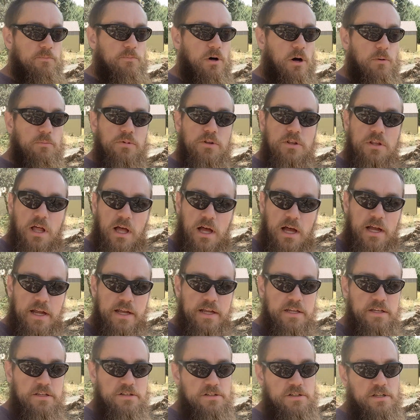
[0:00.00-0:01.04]
pump
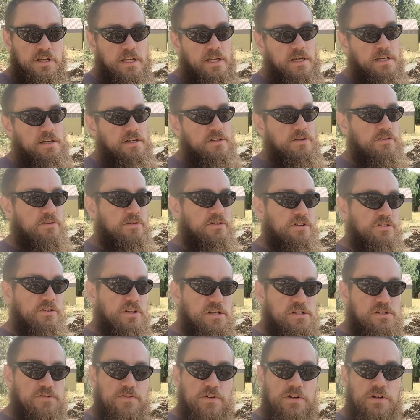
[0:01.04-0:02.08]
line and the
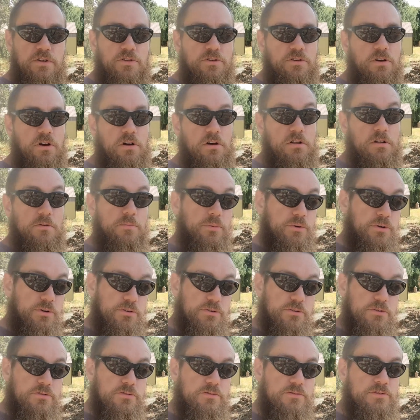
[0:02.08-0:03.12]
leach field are all
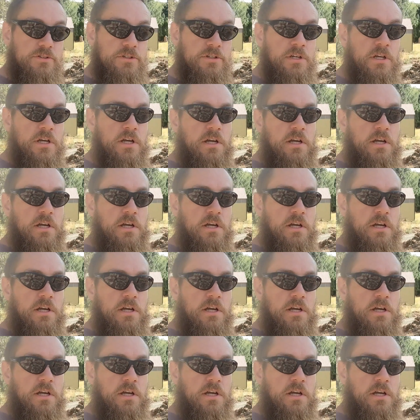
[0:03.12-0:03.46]
approved.